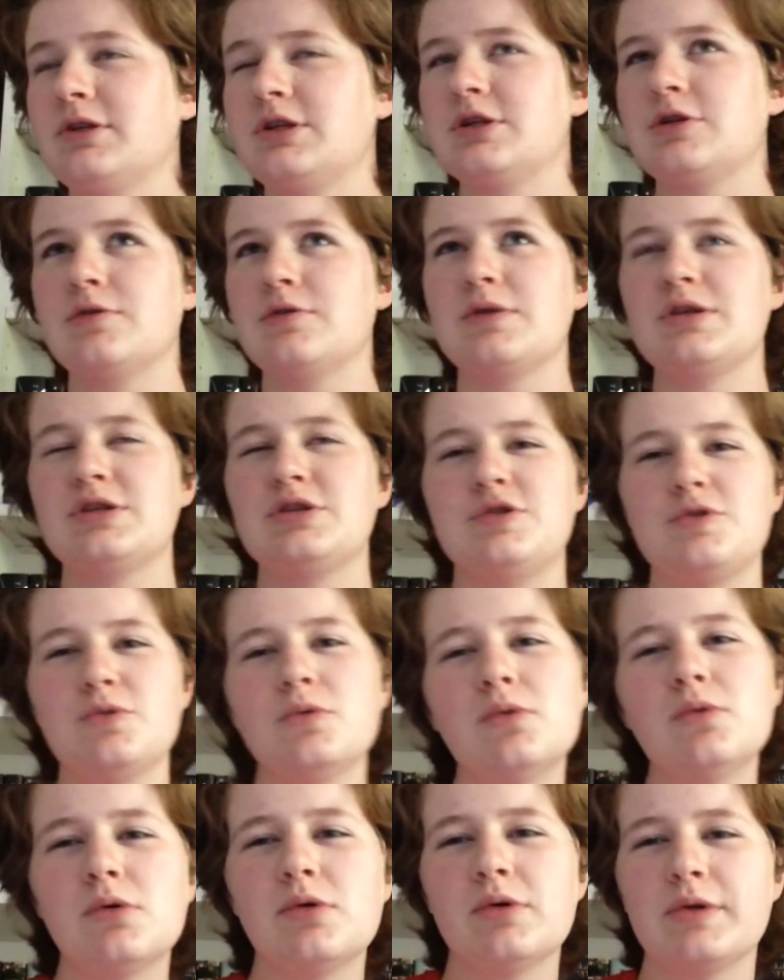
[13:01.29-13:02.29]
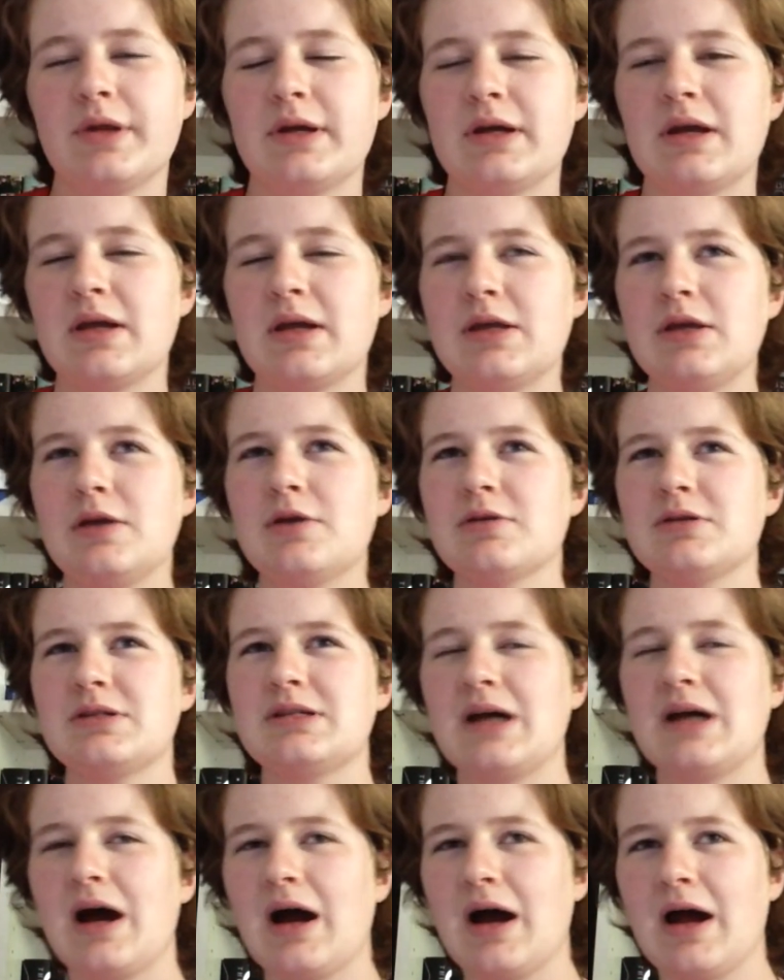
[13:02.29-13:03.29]
to do this duel in like a year's
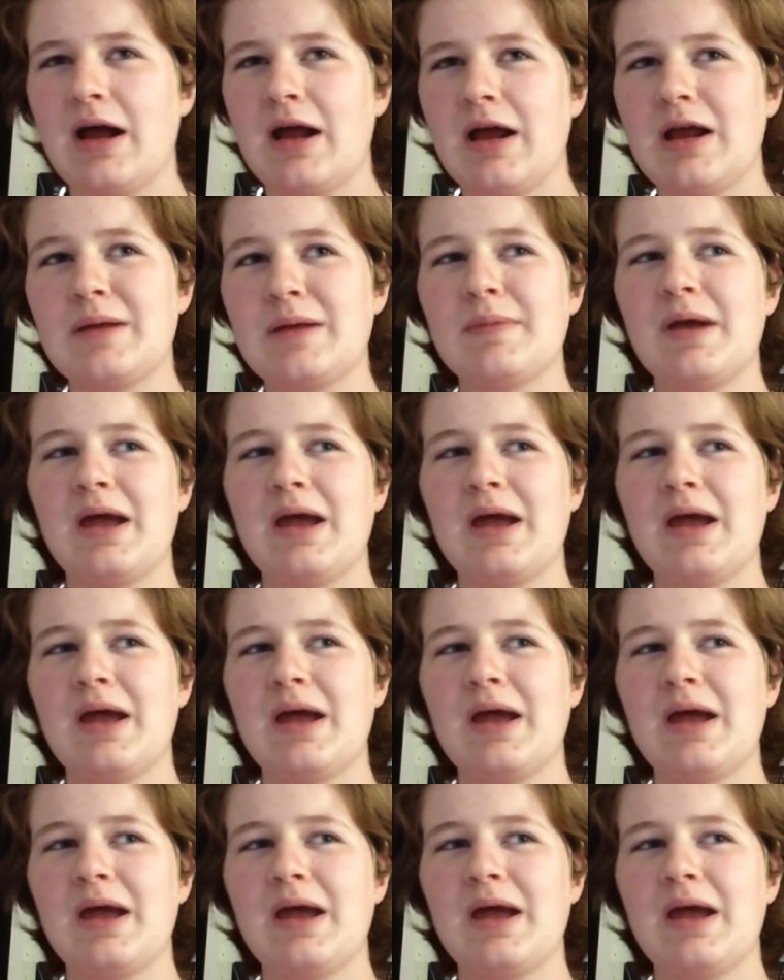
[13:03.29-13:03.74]
time,